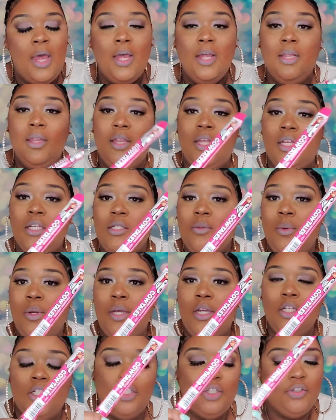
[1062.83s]
This one
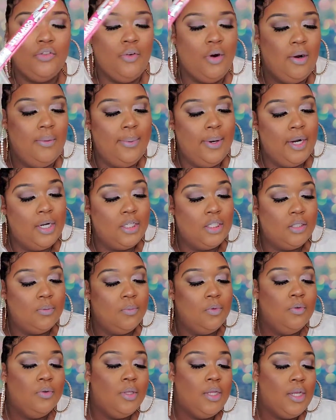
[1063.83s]
is strawberry
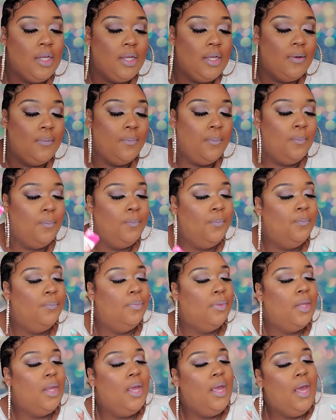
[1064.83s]
smoothie,
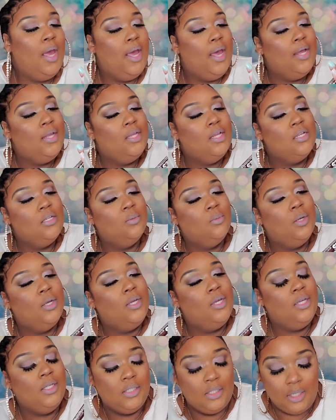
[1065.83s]
and this one
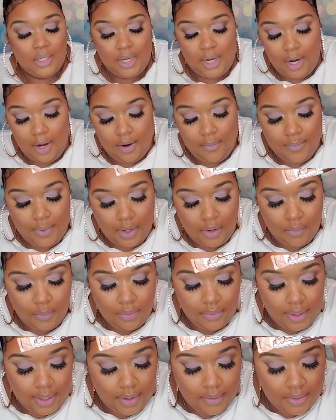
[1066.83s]
is a caramel
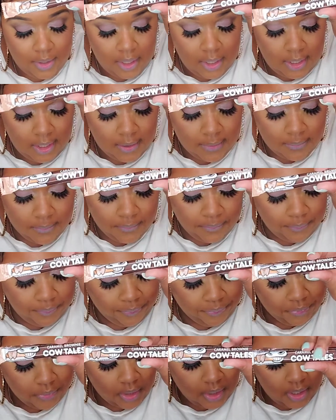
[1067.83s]
brownie.
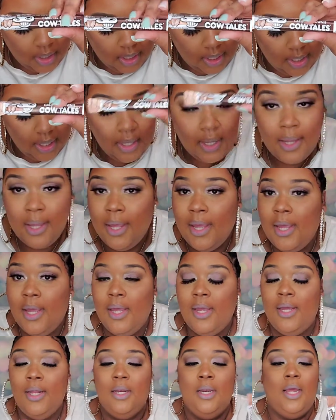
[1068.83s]

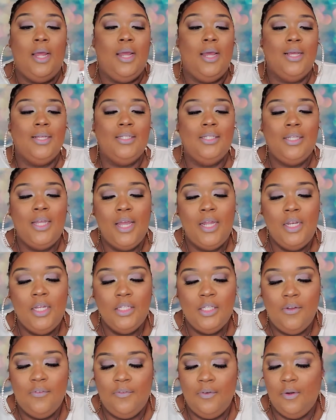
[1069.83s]
And like I said,
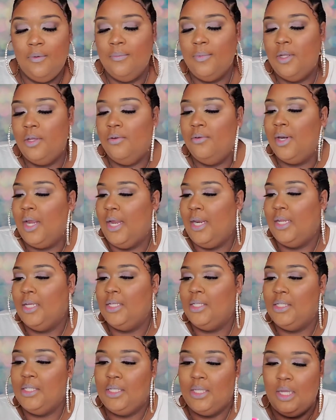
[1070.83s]
these are from the
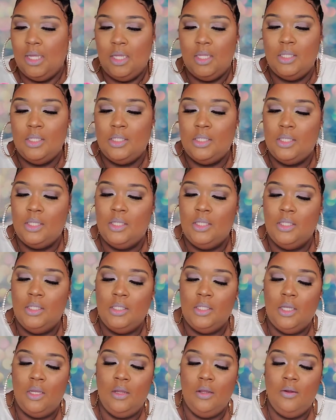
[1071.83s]
United States.
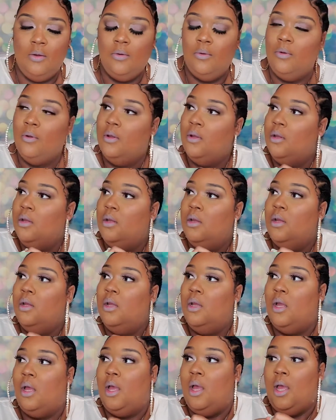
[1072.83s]
So
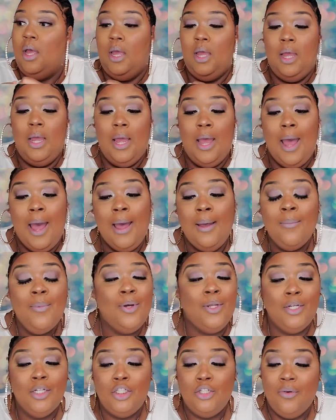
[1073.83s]
I'm
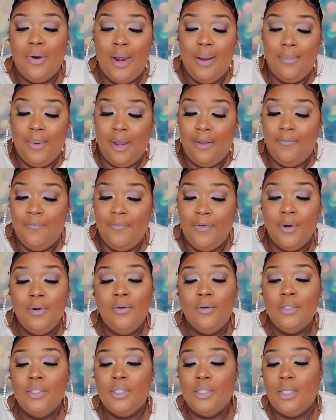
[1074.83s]
gonna try my
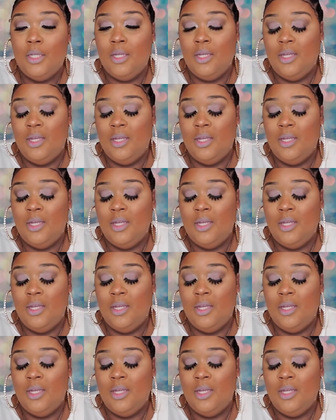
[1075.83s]
first